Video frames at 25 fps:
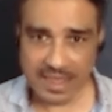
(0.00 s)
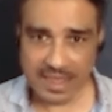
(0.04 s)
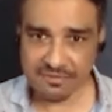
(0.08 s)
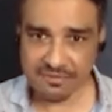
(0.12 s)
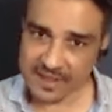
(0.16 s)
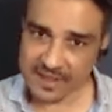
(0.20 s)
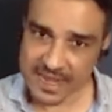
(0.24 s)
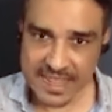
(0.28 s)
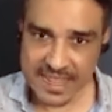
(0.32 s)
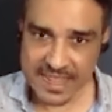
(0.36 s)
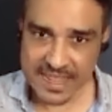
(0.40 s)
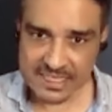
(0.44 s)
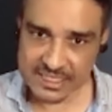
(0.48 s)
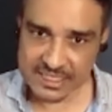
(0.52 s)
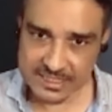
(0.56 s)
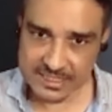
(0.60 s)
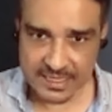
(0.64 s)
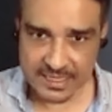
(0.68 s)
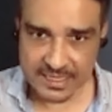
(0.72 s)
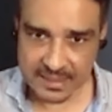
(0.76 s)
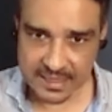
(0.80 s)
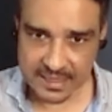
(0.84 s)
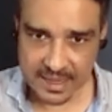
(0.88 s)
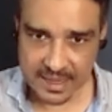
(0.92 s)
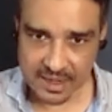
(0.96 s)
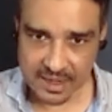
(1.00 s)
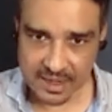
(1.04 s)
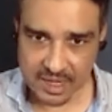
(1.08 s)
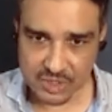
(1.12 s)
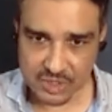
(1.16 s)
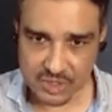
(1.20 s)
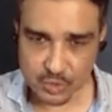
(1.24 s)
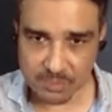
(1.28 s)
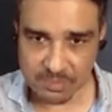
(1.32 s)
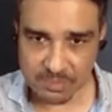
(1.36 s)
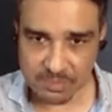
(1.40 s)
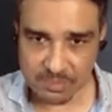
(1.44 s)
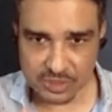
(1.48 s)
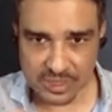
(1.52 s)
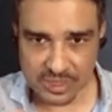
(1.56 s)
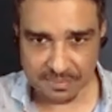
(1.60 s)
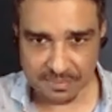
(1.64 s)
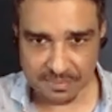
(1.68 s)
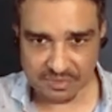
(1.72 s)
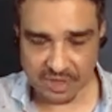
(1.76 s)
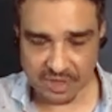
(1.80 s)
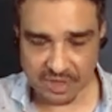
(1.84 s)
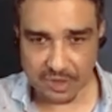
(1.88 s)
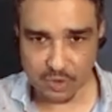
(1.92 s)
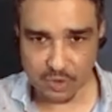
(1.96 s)
that feeling is still there, Ashwin, because
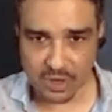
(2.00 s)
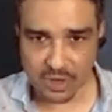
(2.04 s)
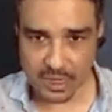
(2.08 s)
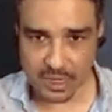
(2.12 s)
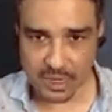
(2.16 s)
I'm trying to